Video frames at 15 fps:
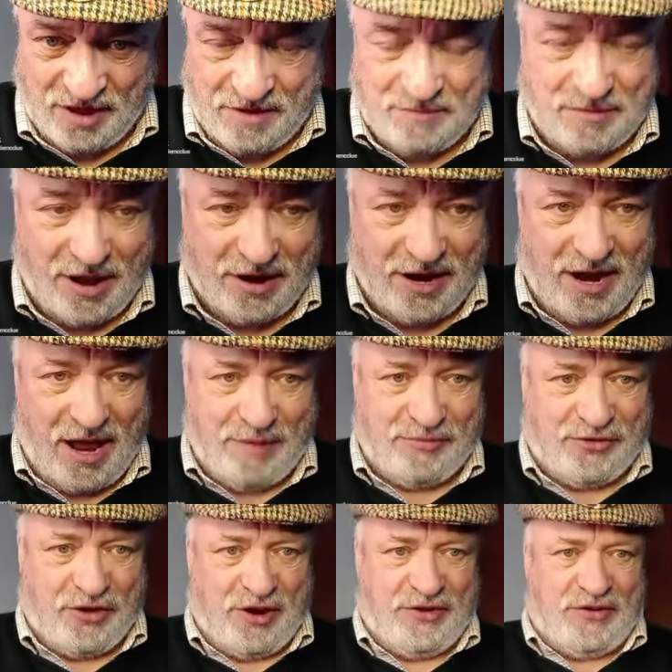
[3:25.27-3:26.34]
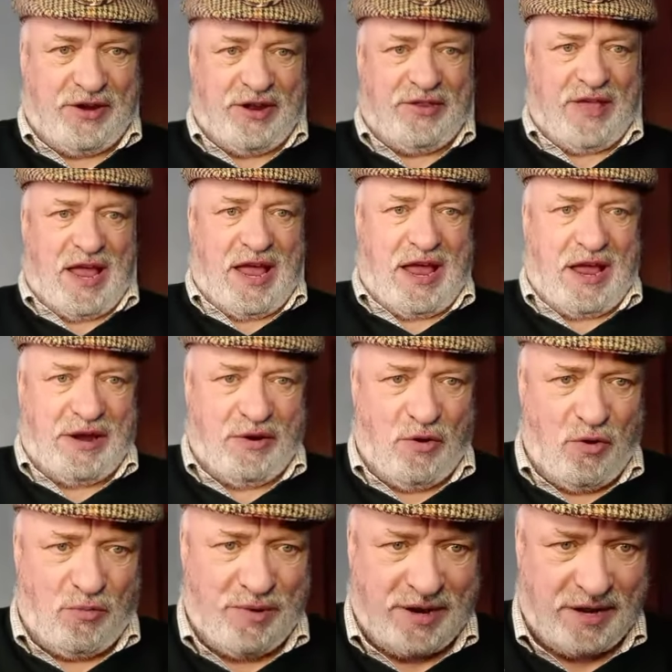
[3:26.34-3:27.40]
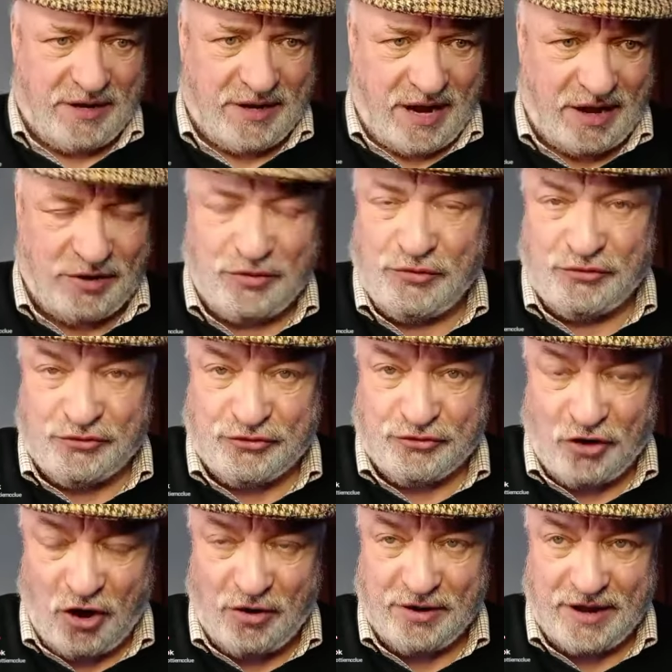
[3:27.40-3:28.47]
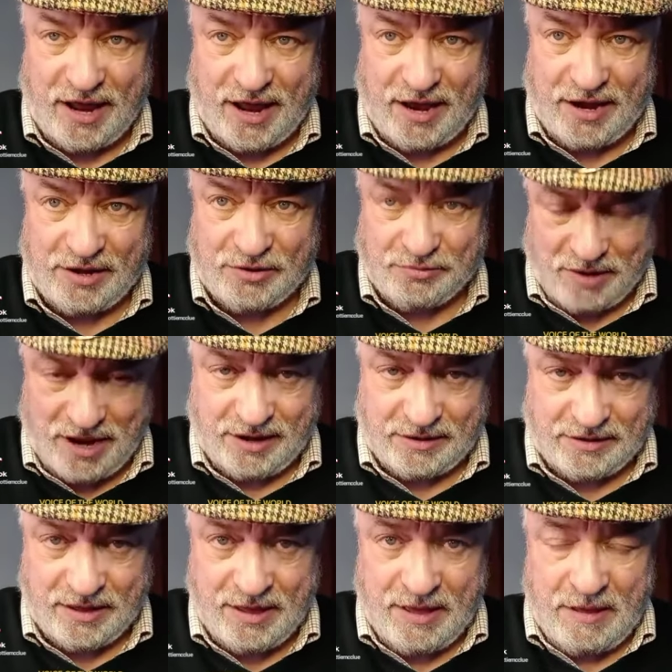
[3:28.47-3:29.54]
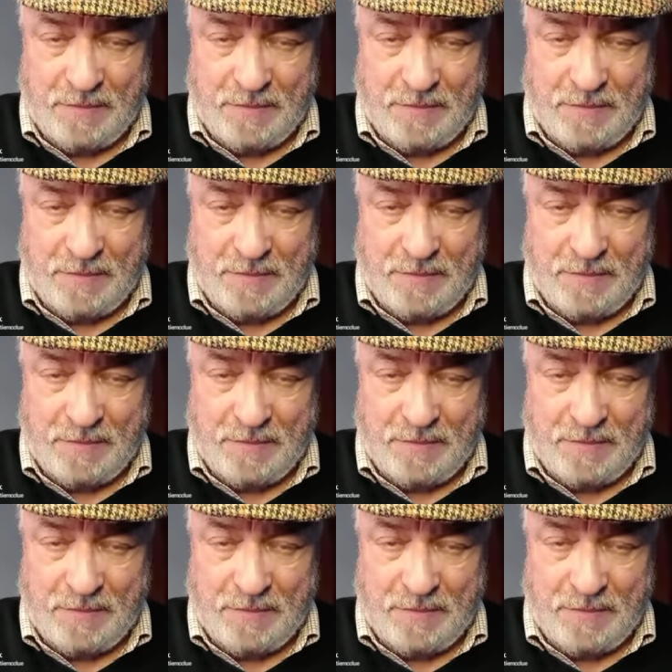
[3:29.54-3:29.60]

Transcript: Murray, I'm sorry to hear that. I hope we can get you strong and well.